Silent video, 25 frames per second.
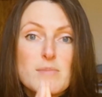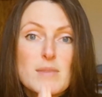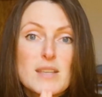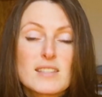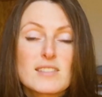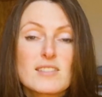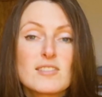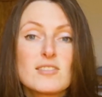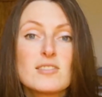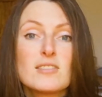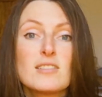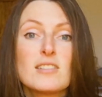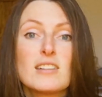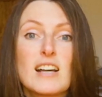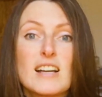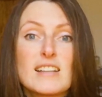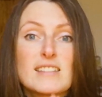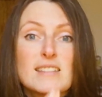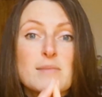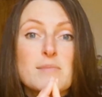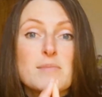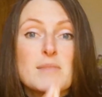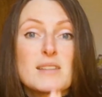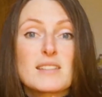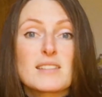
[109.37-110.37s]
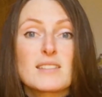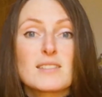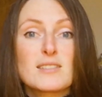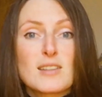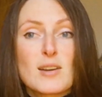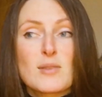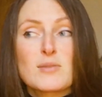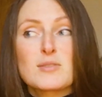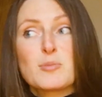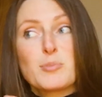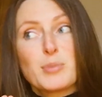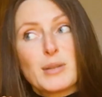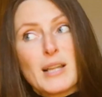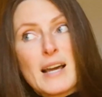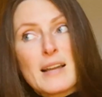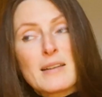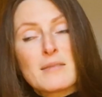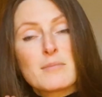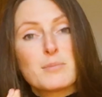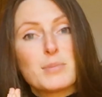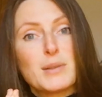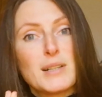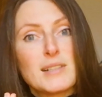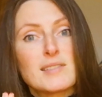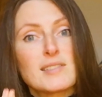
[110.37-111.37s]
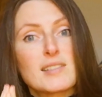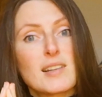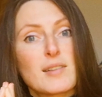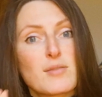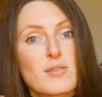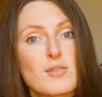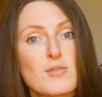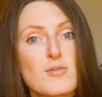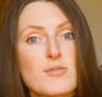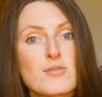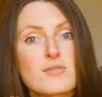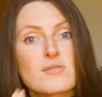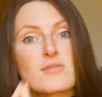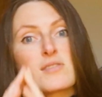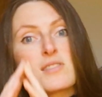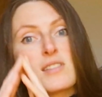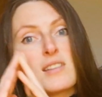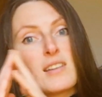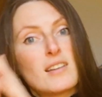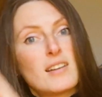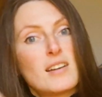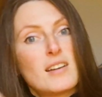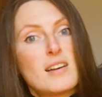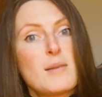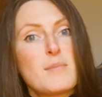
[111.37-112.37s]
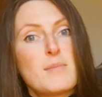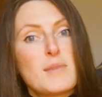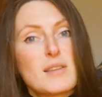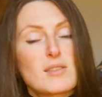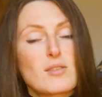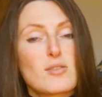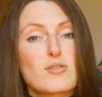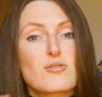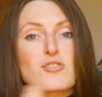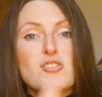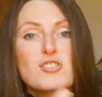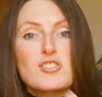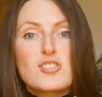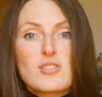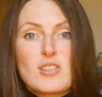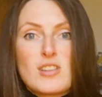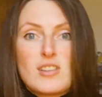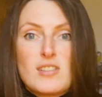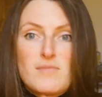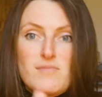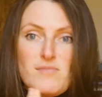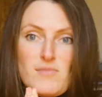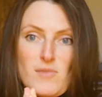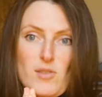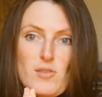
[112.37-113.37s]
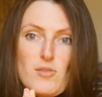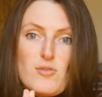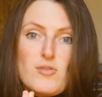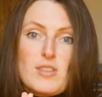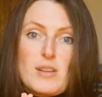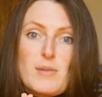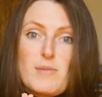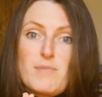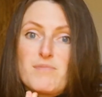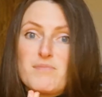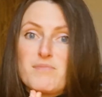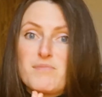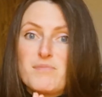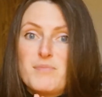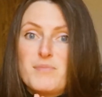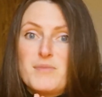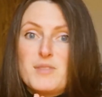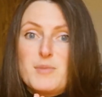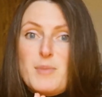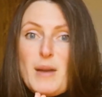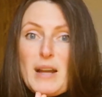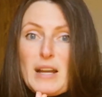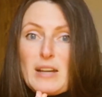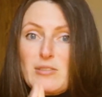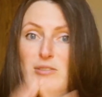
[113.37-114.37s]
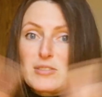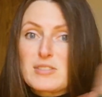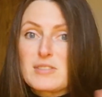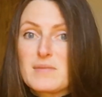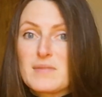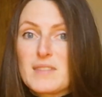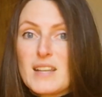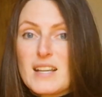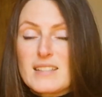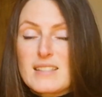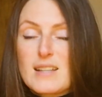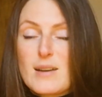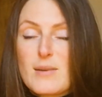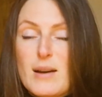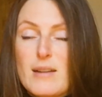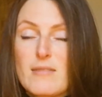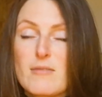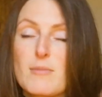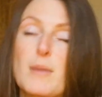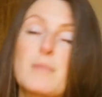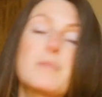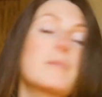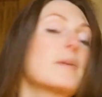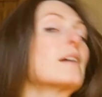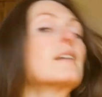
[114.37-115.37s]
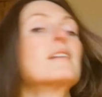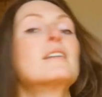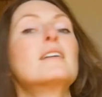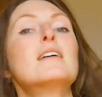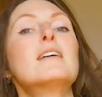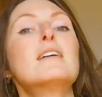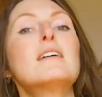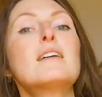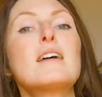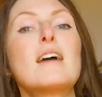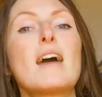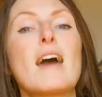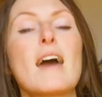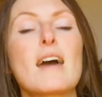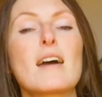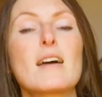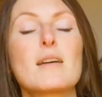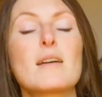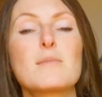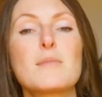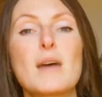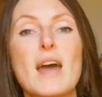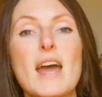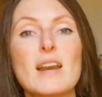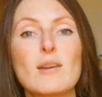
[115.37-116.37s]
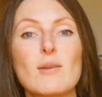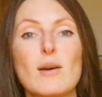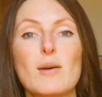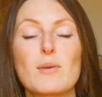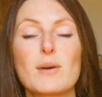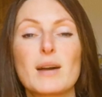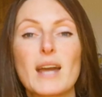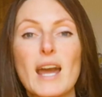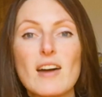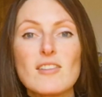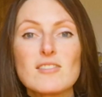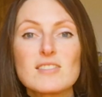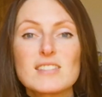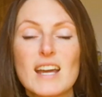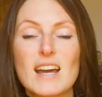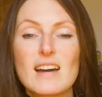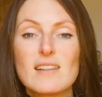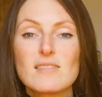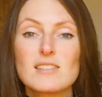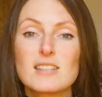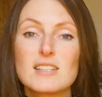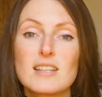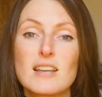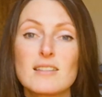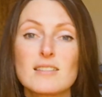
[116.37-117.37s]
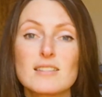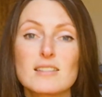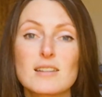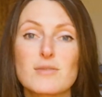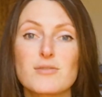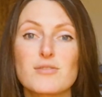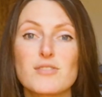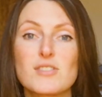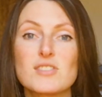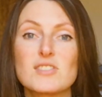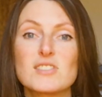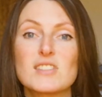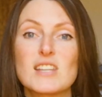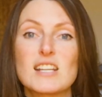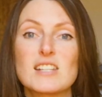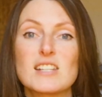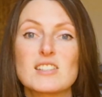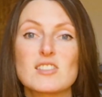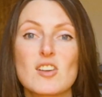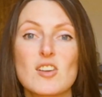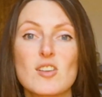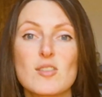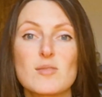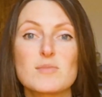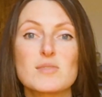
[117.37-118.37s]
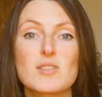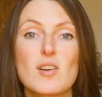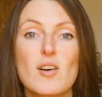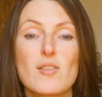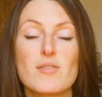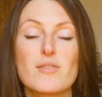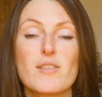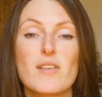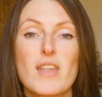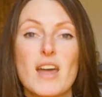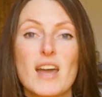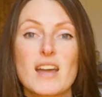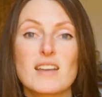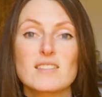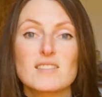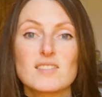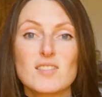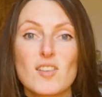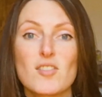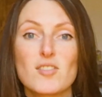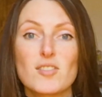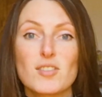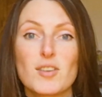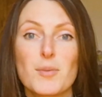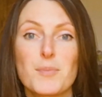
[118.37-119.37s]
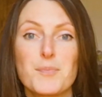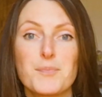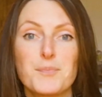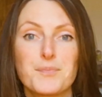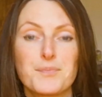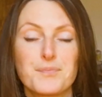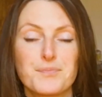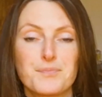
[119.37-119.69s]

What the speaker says: mistle, as in mistletoe is a plant, plants have thorns, mistle thrush, thorny speckles. That's how I remember. Anyway, we'll get on to how to tell the difference in terms of their song.